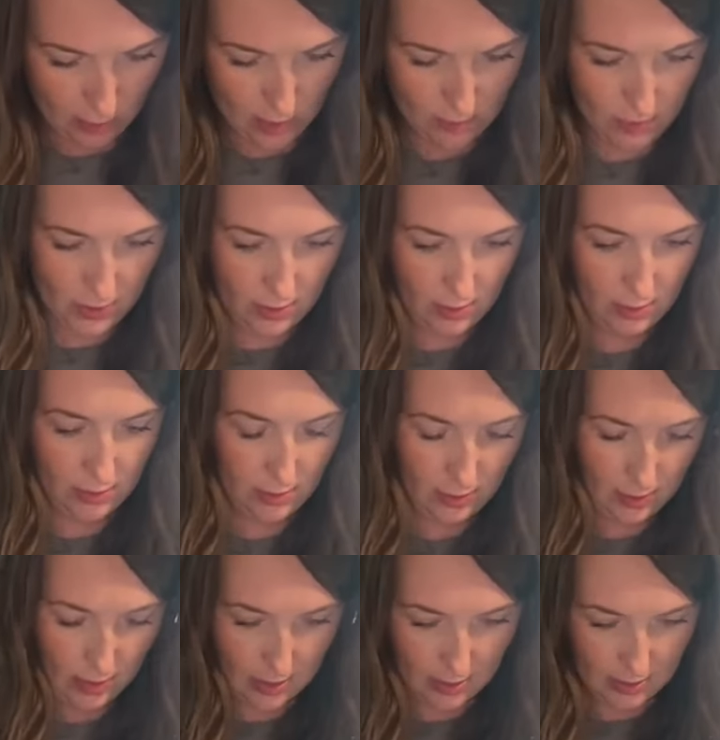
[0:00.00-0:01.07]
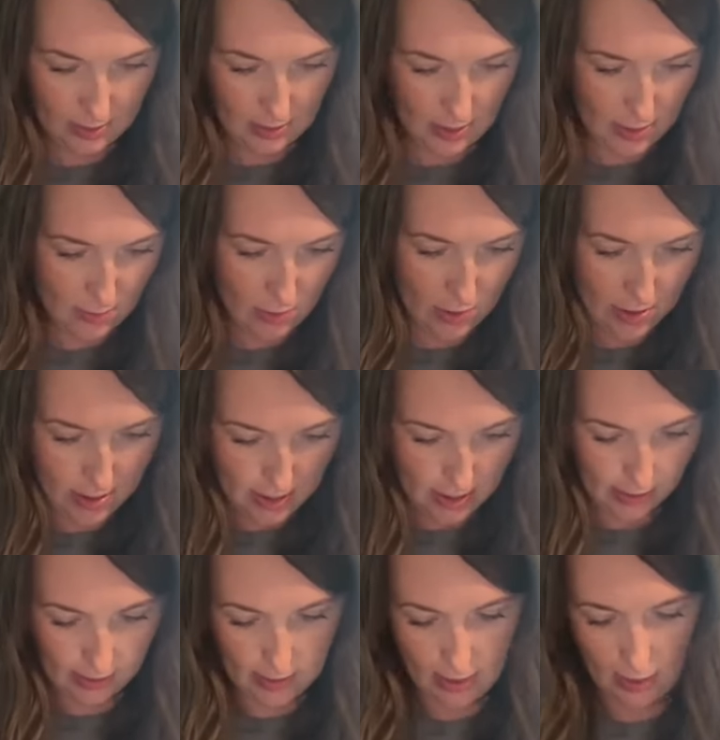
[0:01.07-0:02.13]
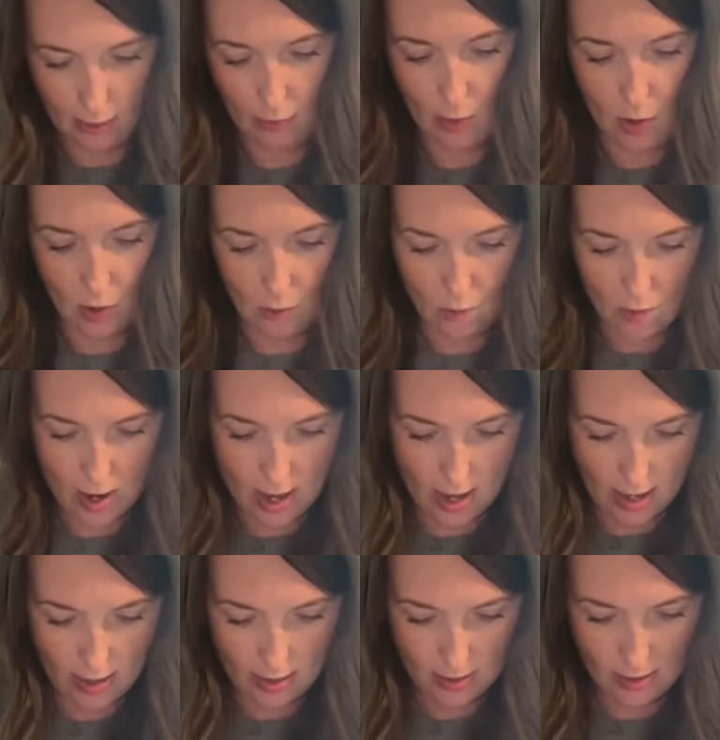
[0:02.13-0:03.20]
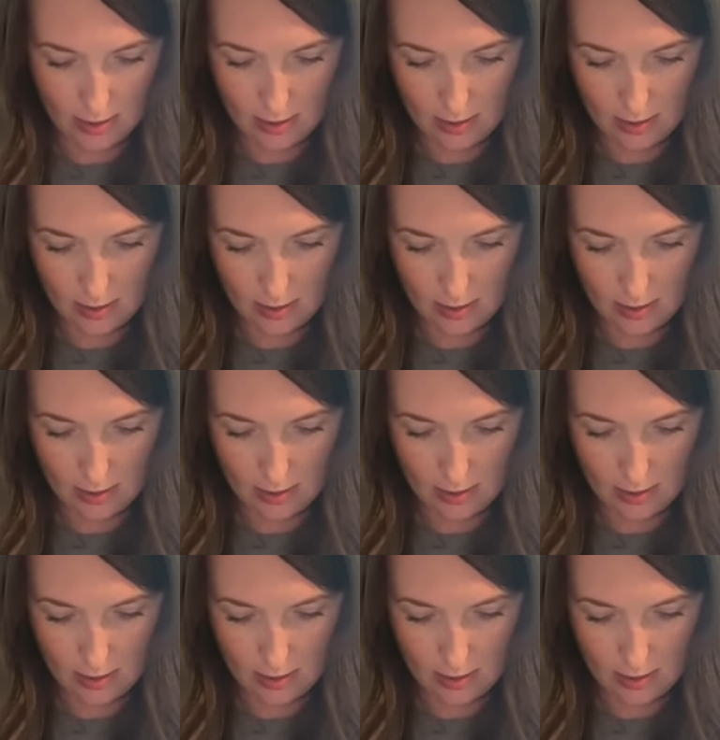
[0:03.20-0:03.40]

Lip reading: Whoops. See one that I cut the wrong way.